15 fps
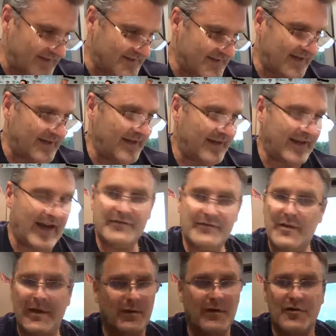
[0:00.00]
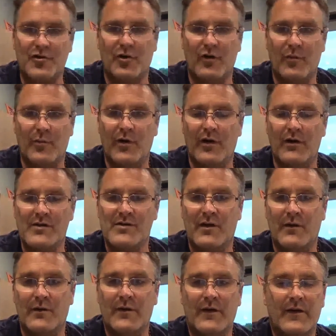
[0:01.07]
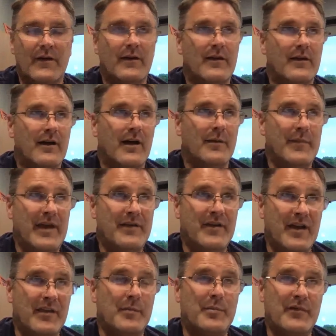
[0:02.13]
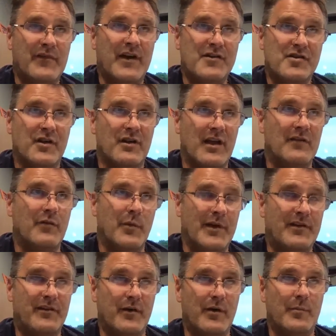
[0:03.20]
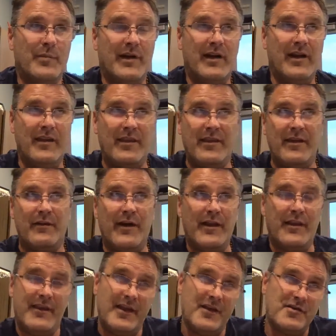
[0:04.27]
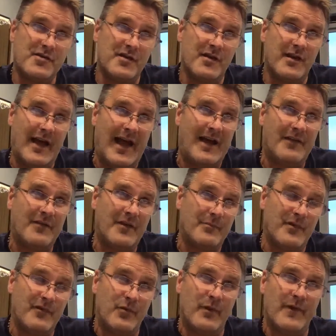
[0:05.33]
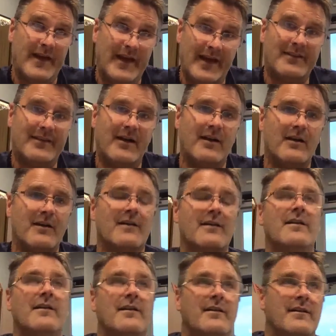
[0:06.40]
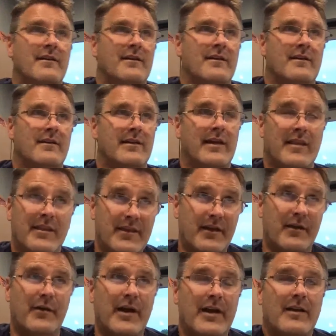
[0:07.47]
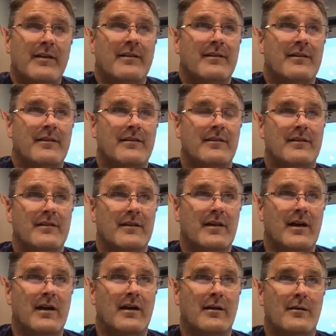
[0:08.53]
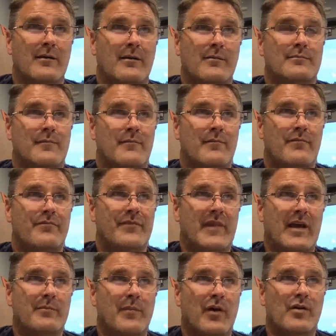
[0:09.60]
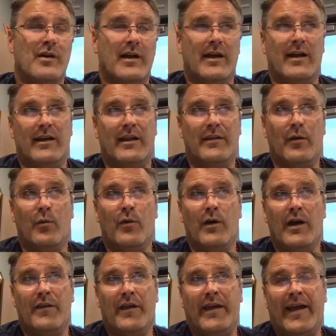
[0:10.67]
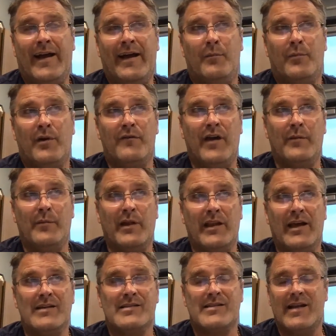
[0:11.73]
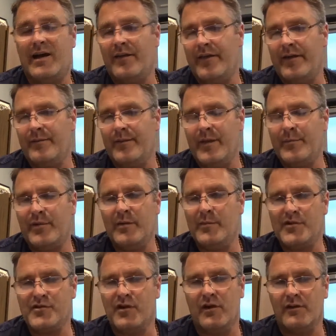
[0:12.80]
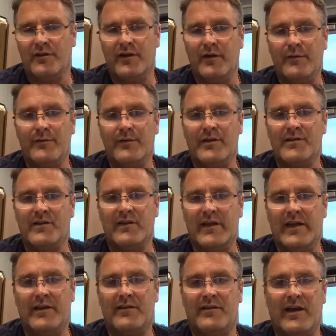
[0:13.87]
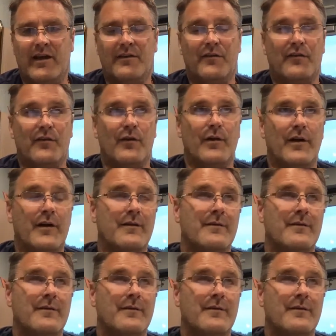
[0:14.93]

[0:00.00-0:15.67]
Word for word: You have to be able to control the ball. So um, even at the professional level, we do it. But in theory, they should have it before they get there. In theory, um, and, mo- and and the and the caliber of MLS now, they they pretty much all do because the league has gotten so good